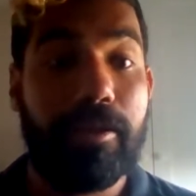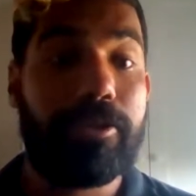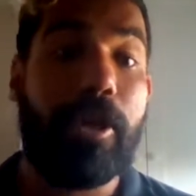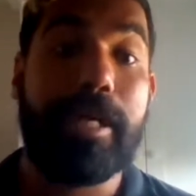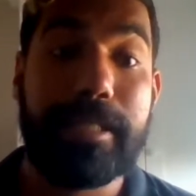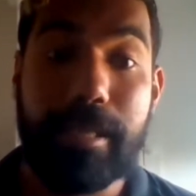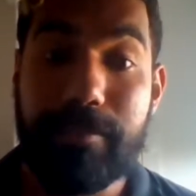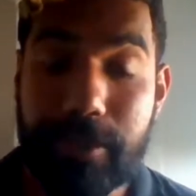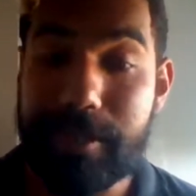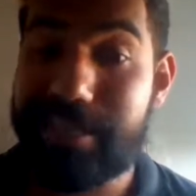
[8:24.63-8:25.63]
So in
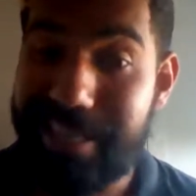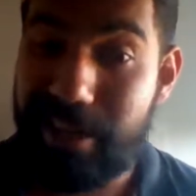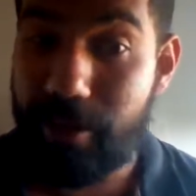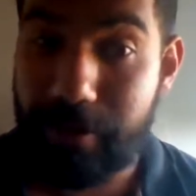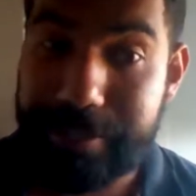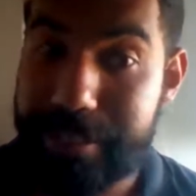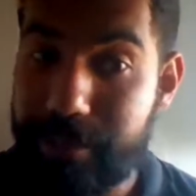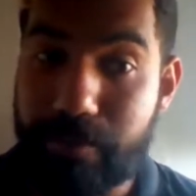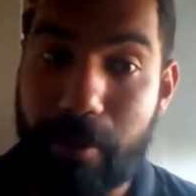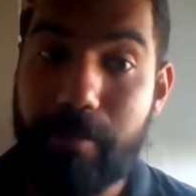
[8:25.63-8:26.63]
terms of the
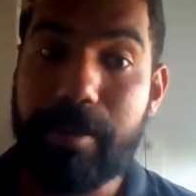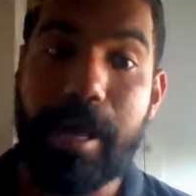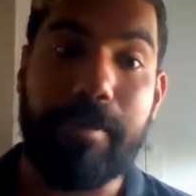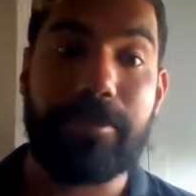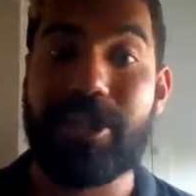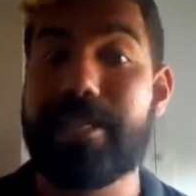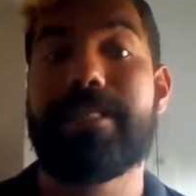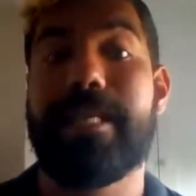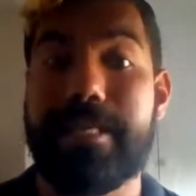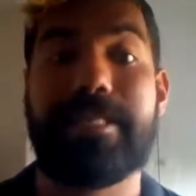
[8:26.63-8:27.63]
seniority as well,
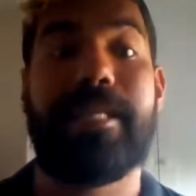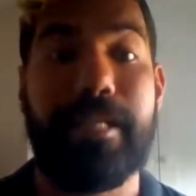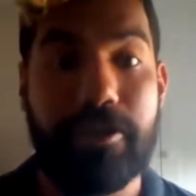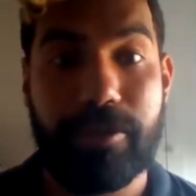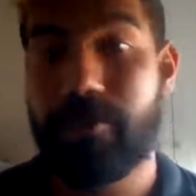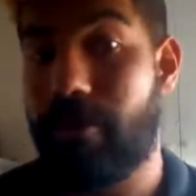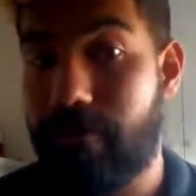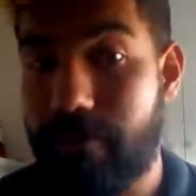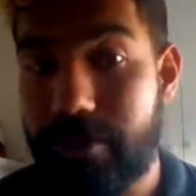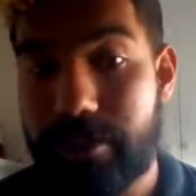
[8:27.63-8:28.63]
Chase is a leadership
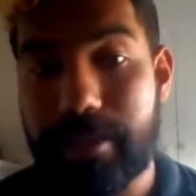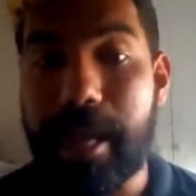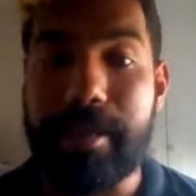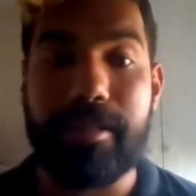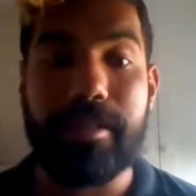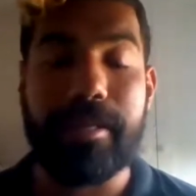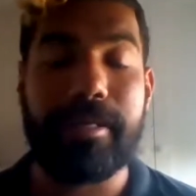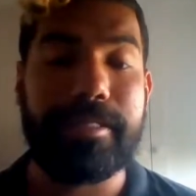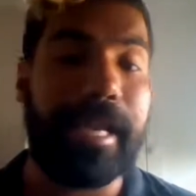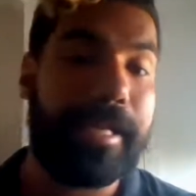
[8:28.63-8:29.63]
conference, and
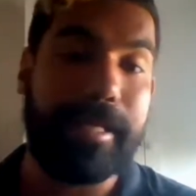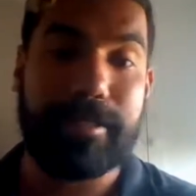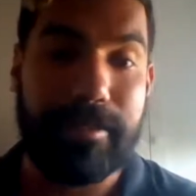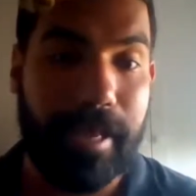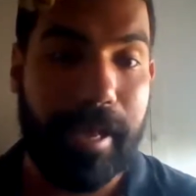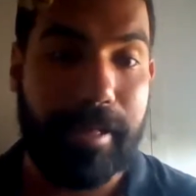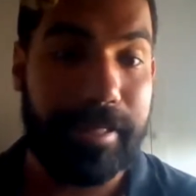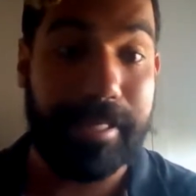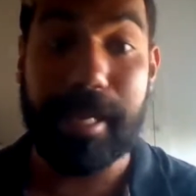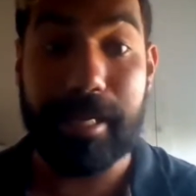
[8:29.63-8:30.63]
the
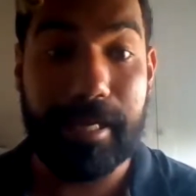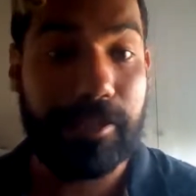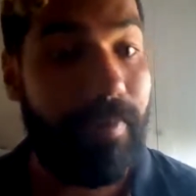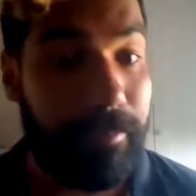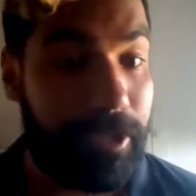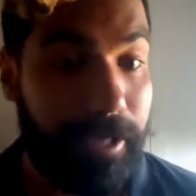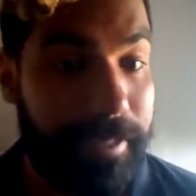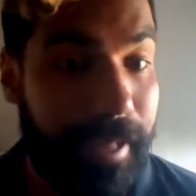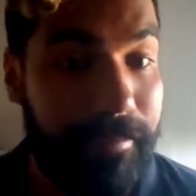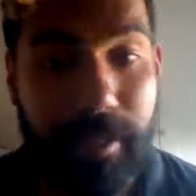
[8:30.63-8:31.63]
delegate list
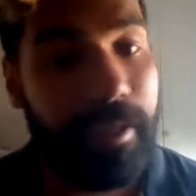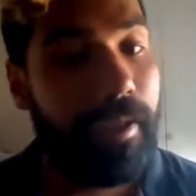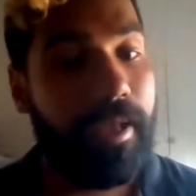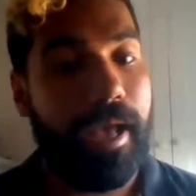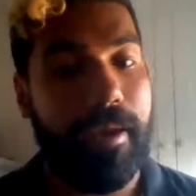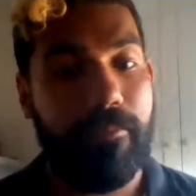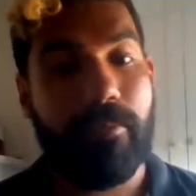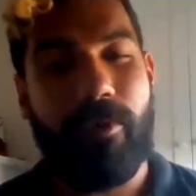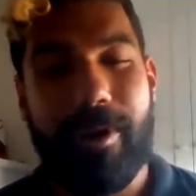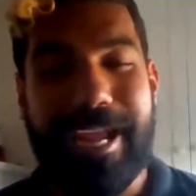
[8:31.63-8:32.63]
represents that.
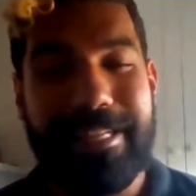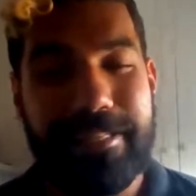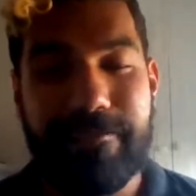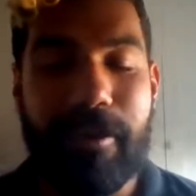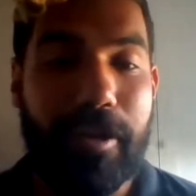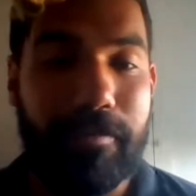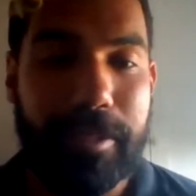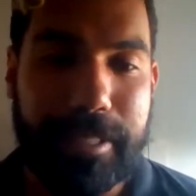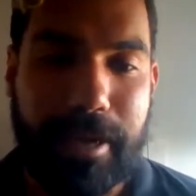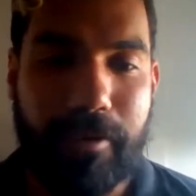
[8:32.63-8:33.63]
We've got
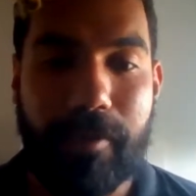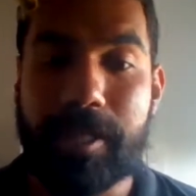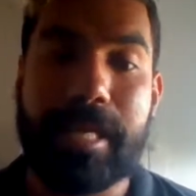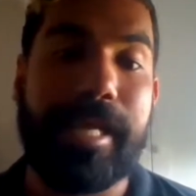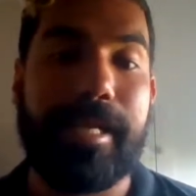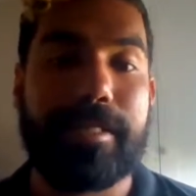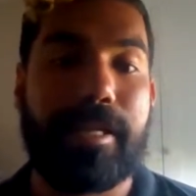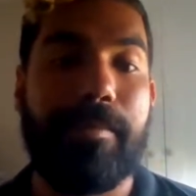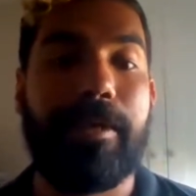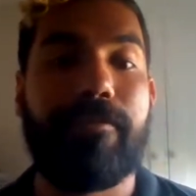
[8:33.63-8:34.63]
85% of our delegates
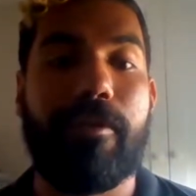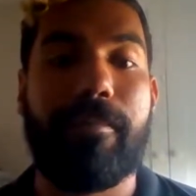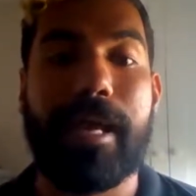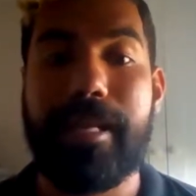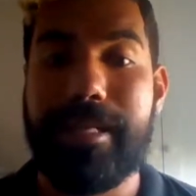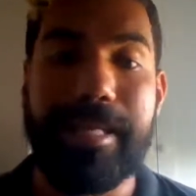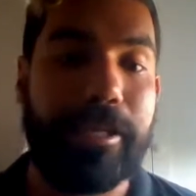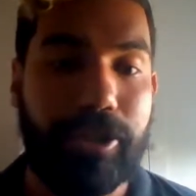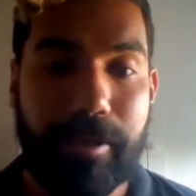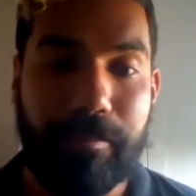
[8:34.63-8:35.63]
coming from a
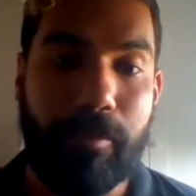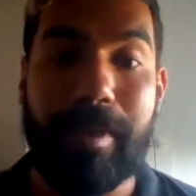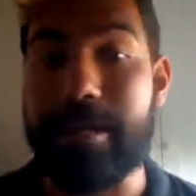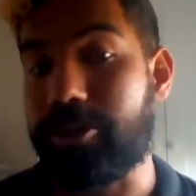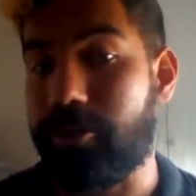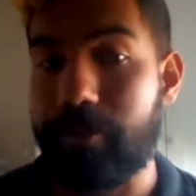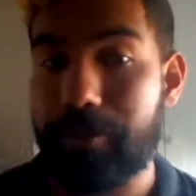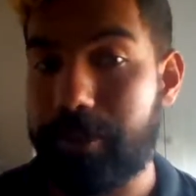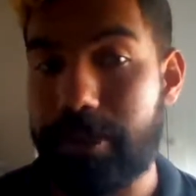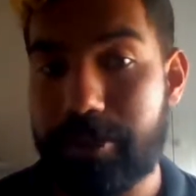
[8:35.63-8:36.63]
leadership or managerial
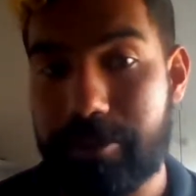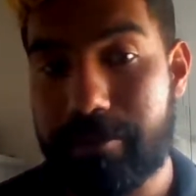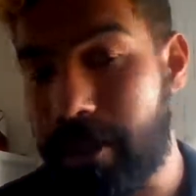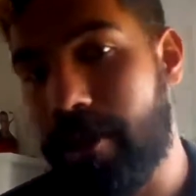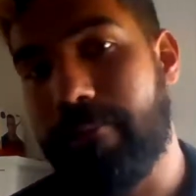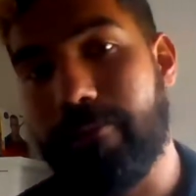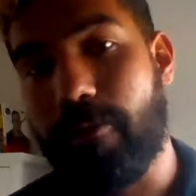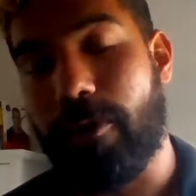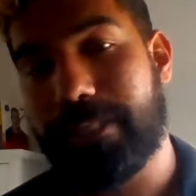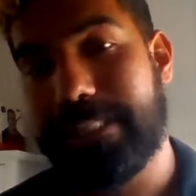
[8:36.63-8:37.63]
position. We've
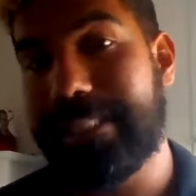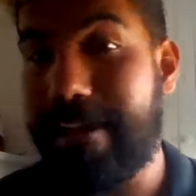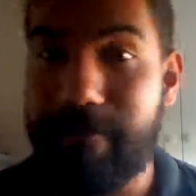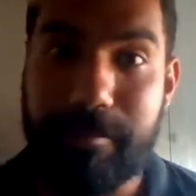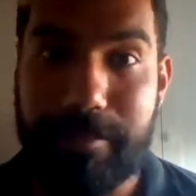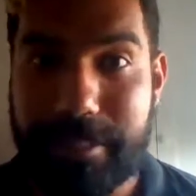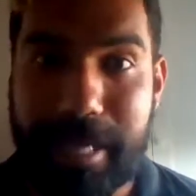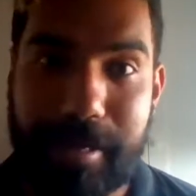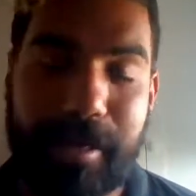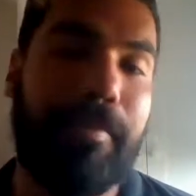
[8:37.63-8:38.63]
got
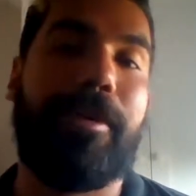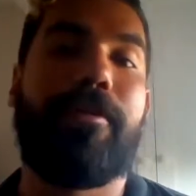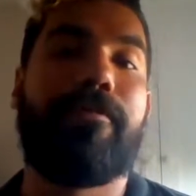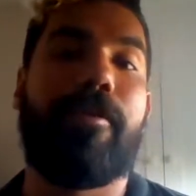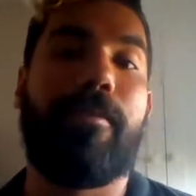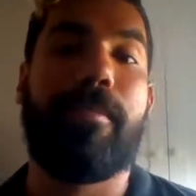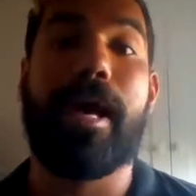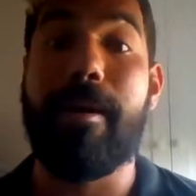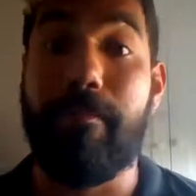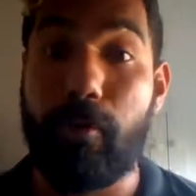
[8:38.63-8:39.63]
7% coming from
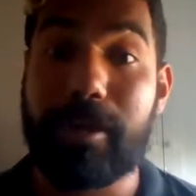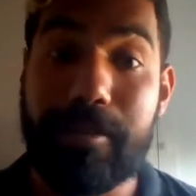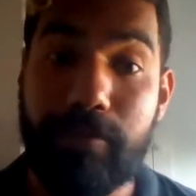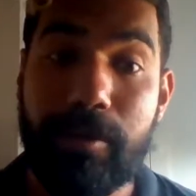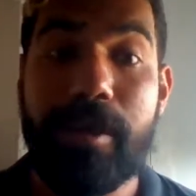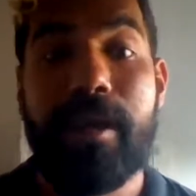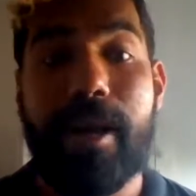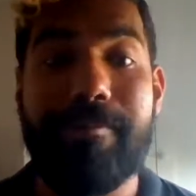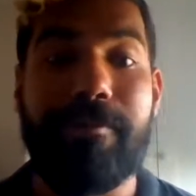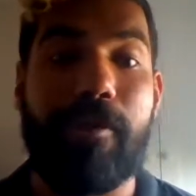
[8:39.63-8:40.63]
board level,
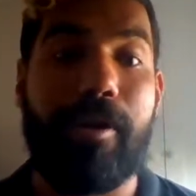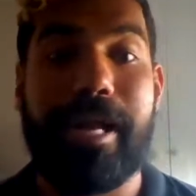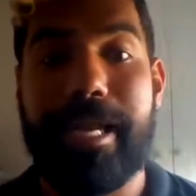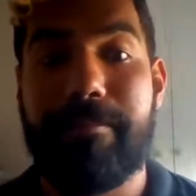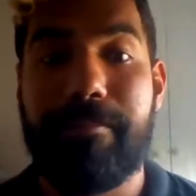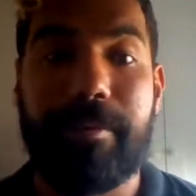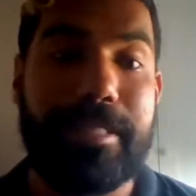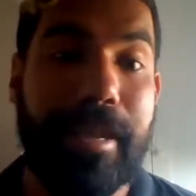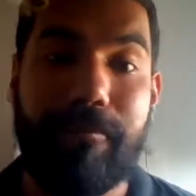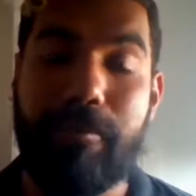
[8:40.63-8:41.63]
and we've got
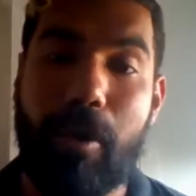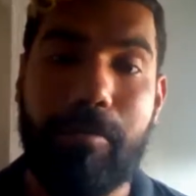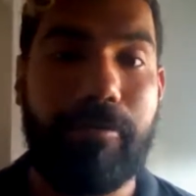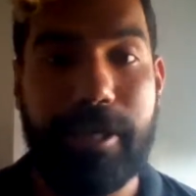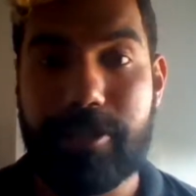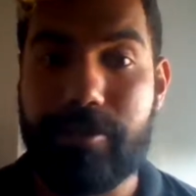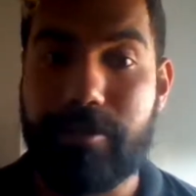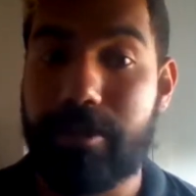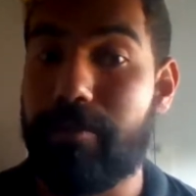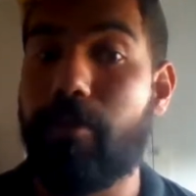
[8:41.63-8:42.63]
8% from
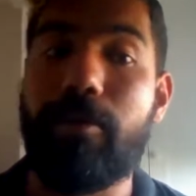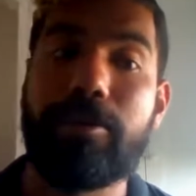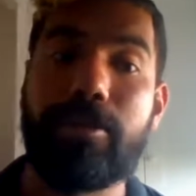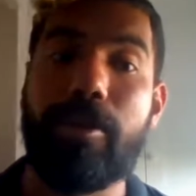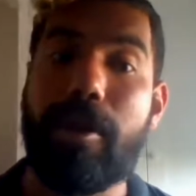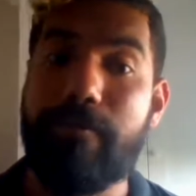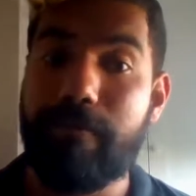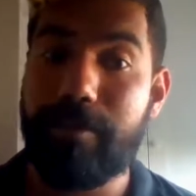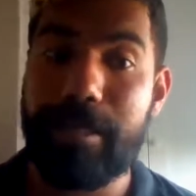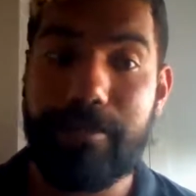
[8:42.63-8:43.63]
operational support. So a
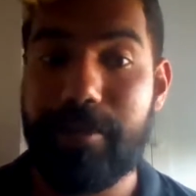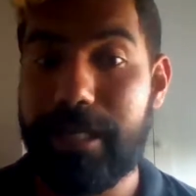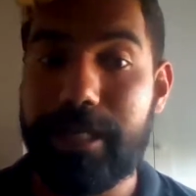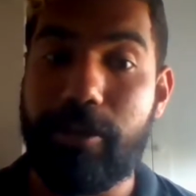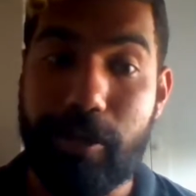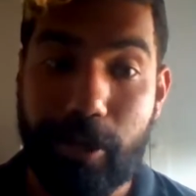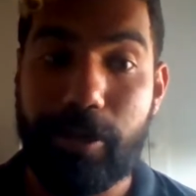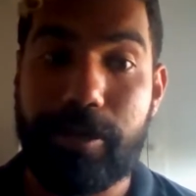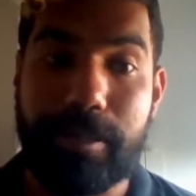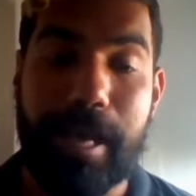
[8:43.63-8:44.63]
really, really
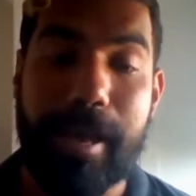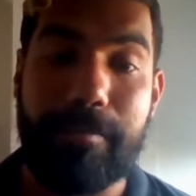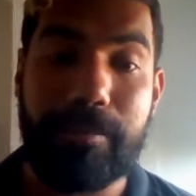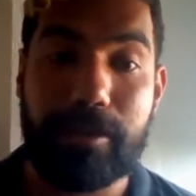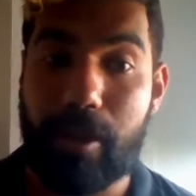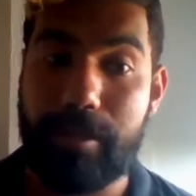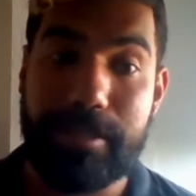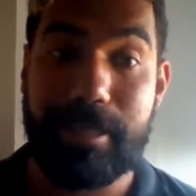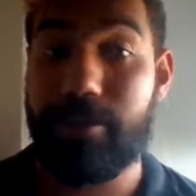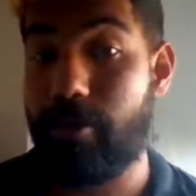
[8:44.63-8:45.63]
good
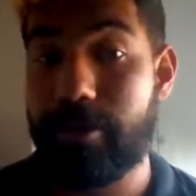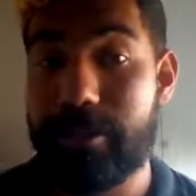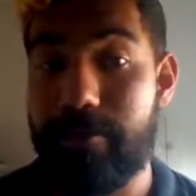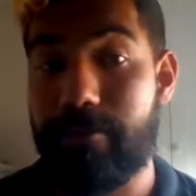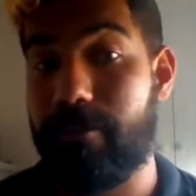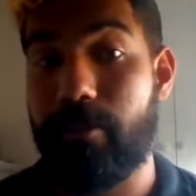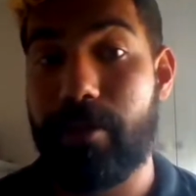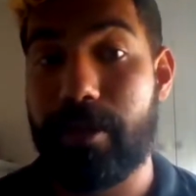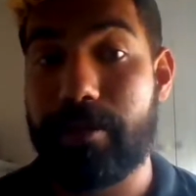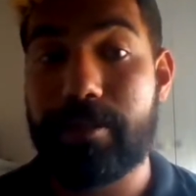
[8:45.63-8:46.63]
solid seniority from the
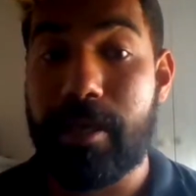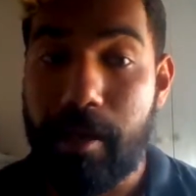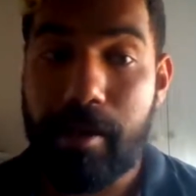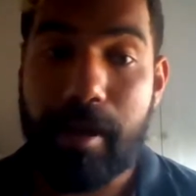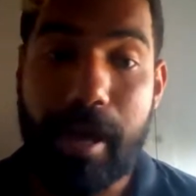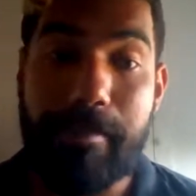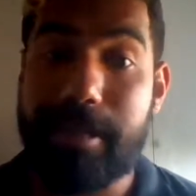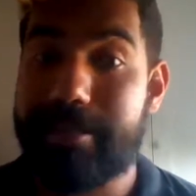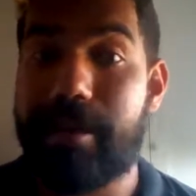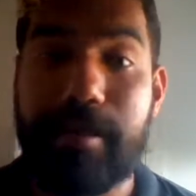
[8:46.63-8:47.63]
audience,
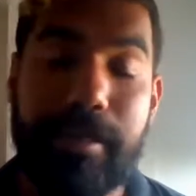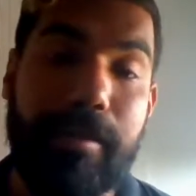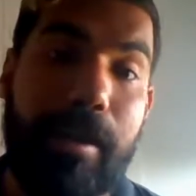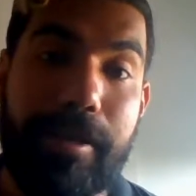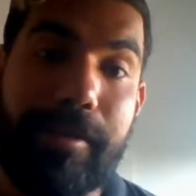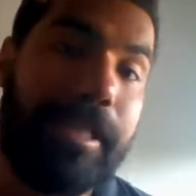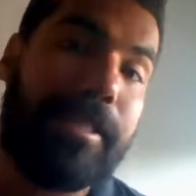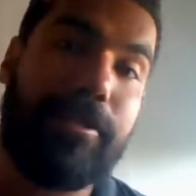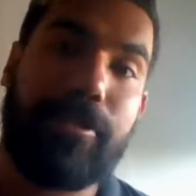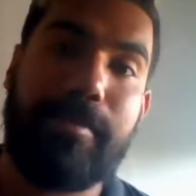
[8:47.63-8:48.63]
exactly the kind of
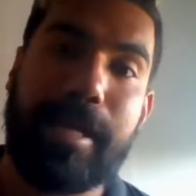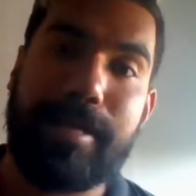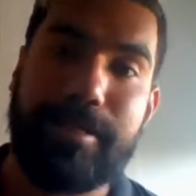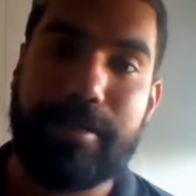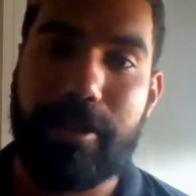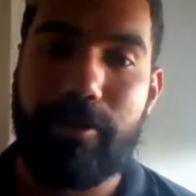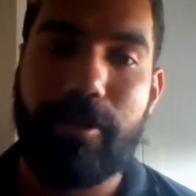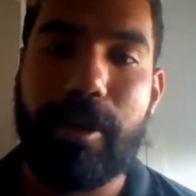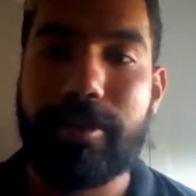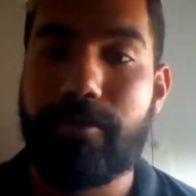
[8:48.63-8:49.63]
decision makers that you
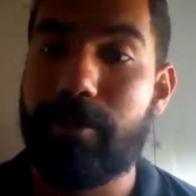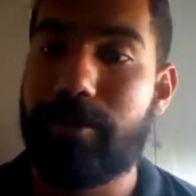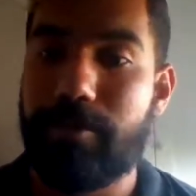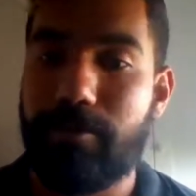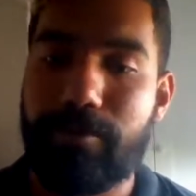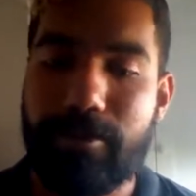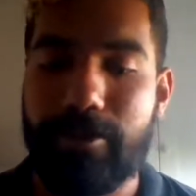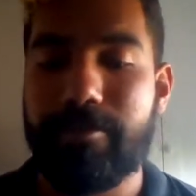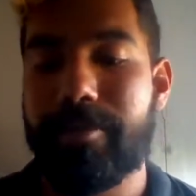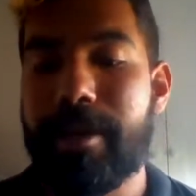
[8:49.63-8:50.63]
guys want to talk to.